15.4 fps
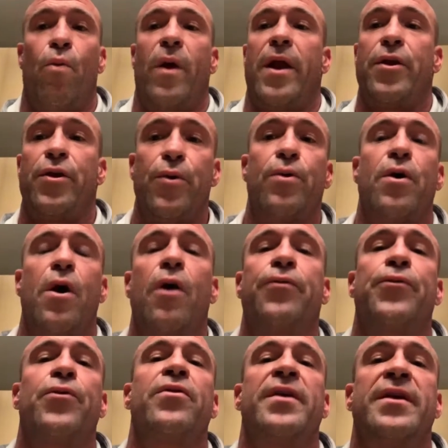when you go
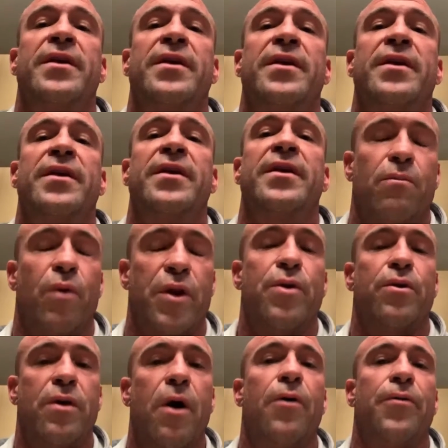through
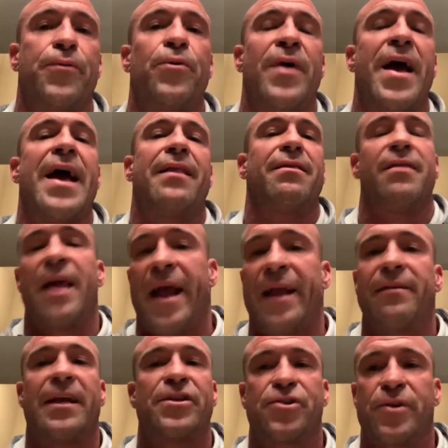that
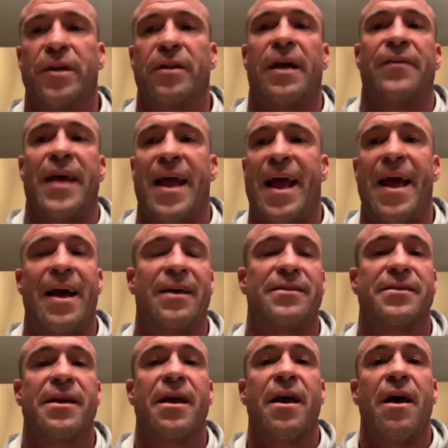light, that street light
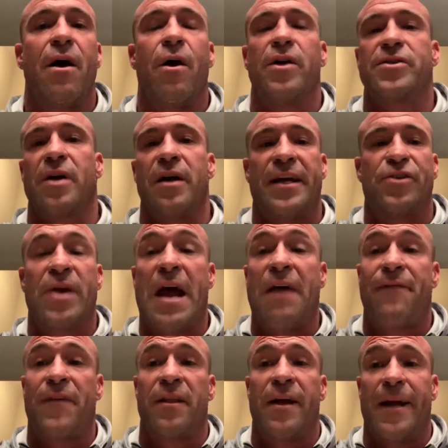that
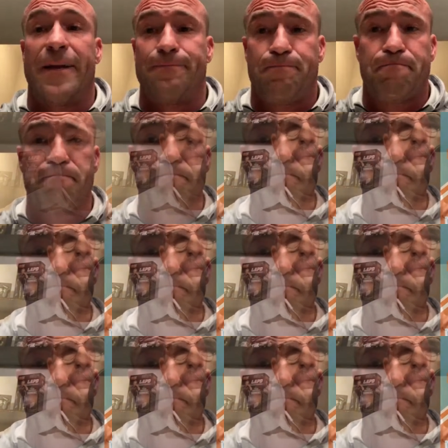traffic light